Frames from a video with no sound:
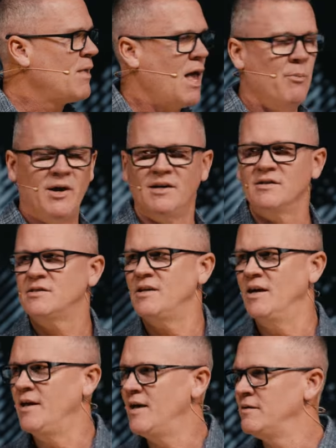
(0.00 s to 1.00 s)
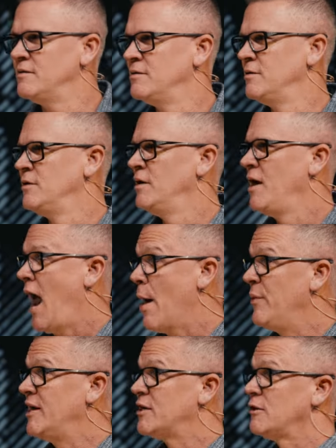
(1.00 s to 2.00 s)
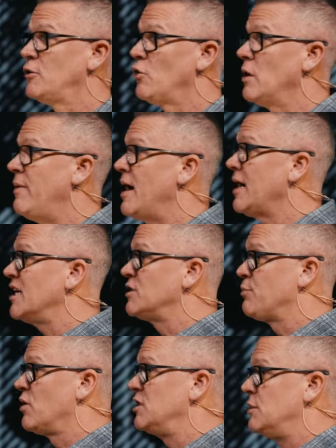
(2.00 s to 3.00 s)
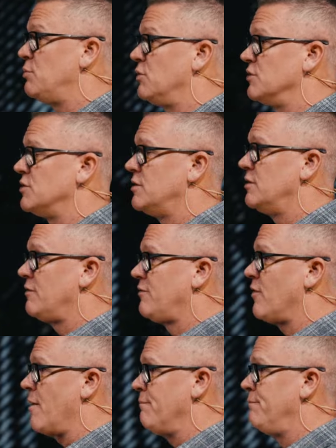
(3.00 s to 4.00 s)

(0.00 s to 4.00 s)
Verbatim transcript: and we get to sing in, and we get to learn about God's principles from.